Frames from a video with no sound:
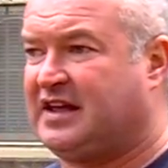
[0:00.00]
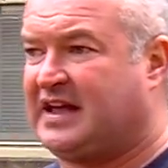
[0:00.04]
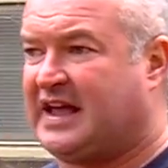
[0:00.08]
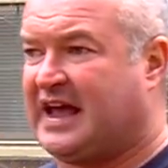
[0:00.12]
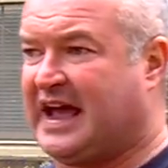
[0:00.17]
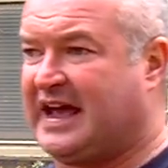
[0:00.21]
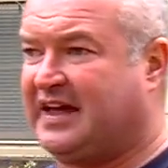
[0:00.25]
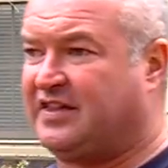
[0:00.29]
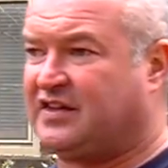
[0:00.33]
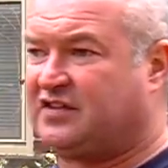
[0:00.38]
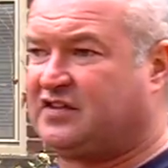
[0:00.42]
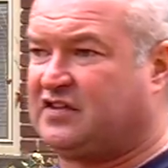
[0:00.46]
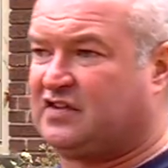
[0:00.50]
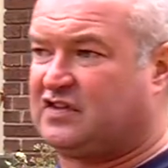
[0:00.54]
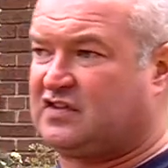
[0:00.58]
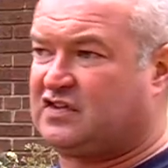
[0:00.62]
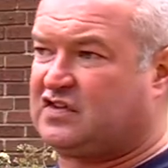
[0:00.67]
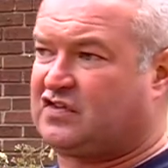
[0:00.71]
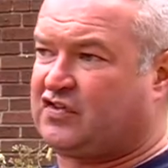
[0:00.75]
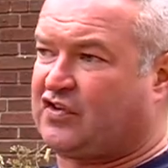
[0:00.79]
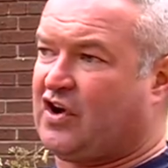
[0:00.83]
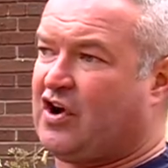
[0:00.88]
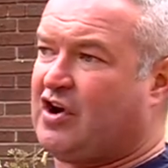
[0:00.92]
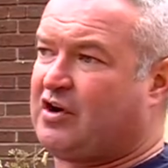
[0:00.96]
Hey, this is a
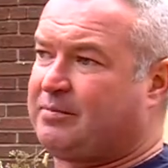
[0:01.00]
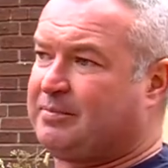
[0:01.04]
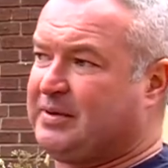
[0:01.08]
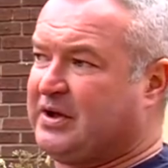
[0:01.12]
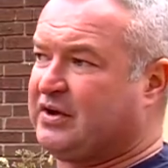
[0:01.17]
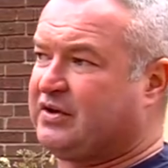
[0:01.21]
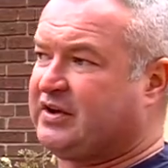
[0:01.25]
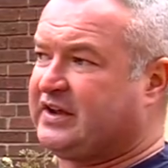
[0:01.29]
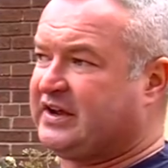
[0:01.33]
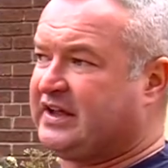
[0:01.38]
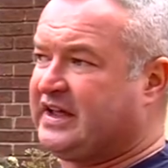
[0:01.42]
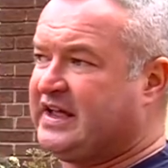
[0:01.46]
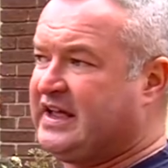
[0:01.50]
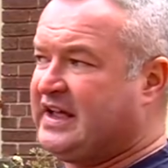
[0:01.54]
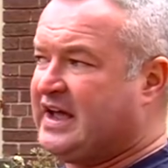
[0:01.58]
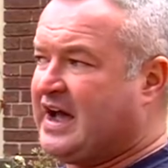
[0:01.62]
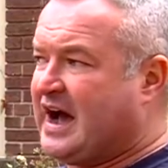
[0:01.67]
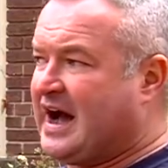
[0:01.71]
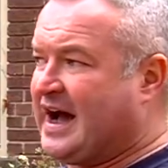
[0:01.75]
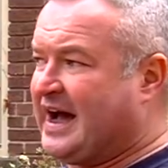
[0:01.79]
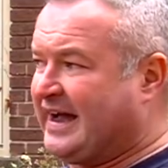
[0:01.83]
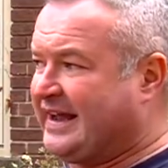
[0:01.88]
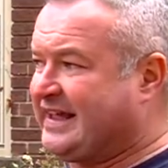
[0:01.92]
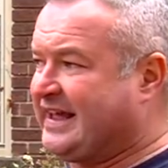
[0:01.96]
strong building.
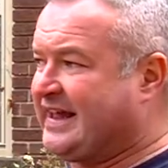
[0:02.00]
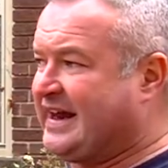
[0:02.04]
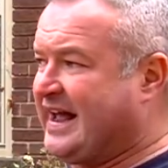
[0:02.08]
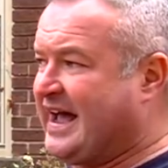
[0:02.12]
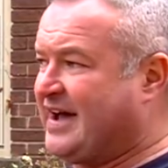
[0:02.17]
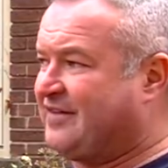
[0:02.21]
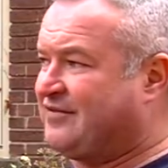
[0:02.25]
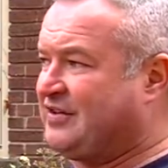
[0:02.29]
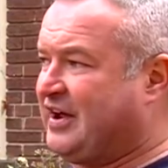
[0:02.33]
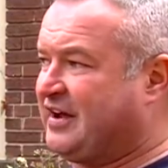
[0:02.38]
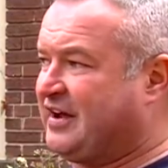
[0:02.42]
I can have an